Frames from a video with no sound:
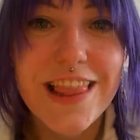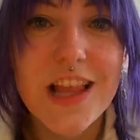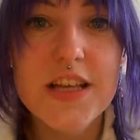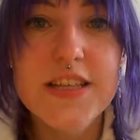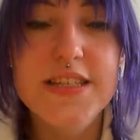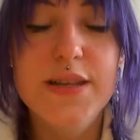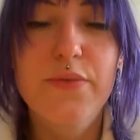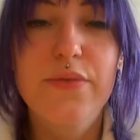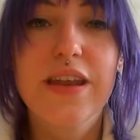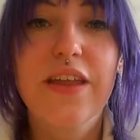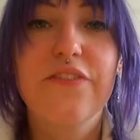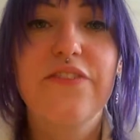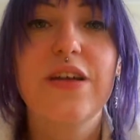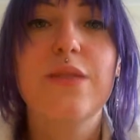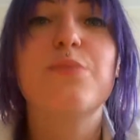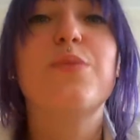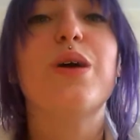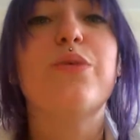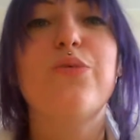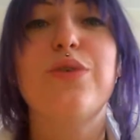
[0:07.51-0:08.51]
Last time when I
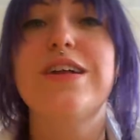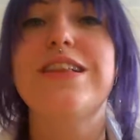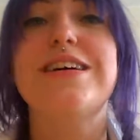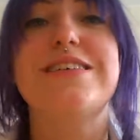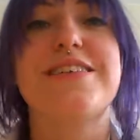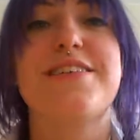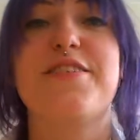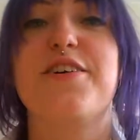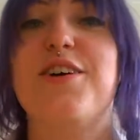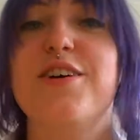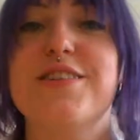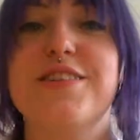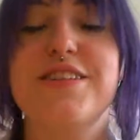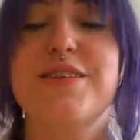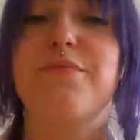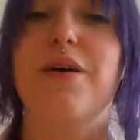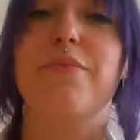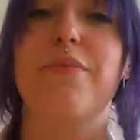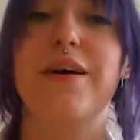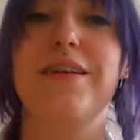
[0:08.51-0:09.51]
filmed, I realized that you can't see
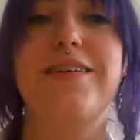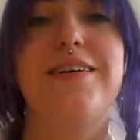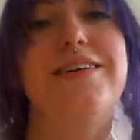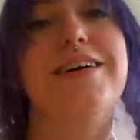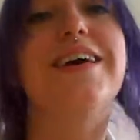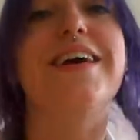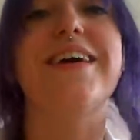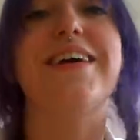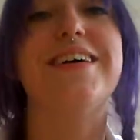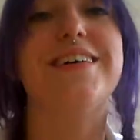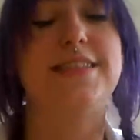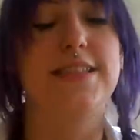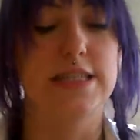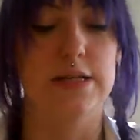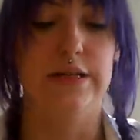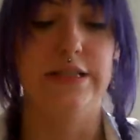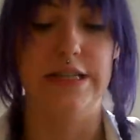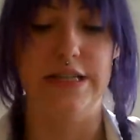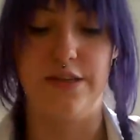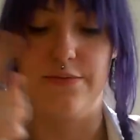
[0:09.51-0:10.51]
my bed,
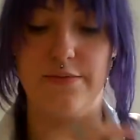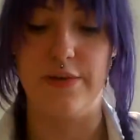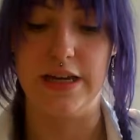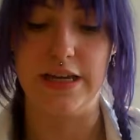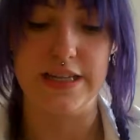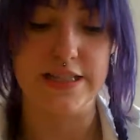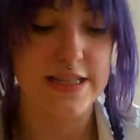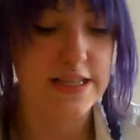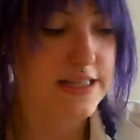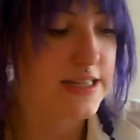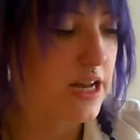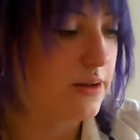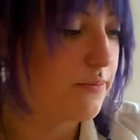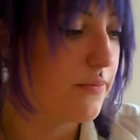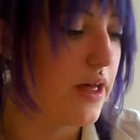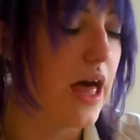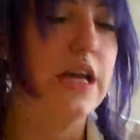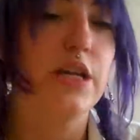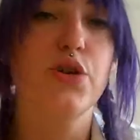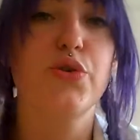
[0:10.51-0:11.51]
so I didn't make it this time.
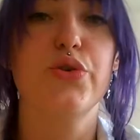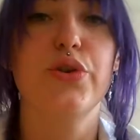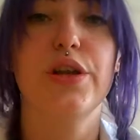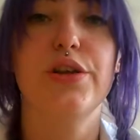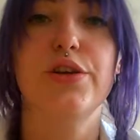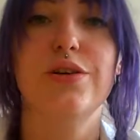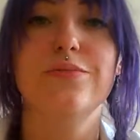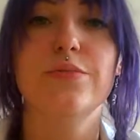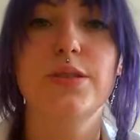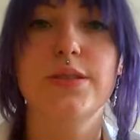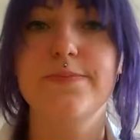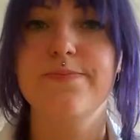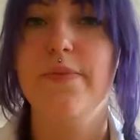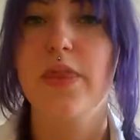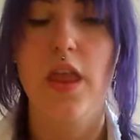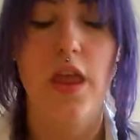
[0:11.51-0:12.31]
I usually don't.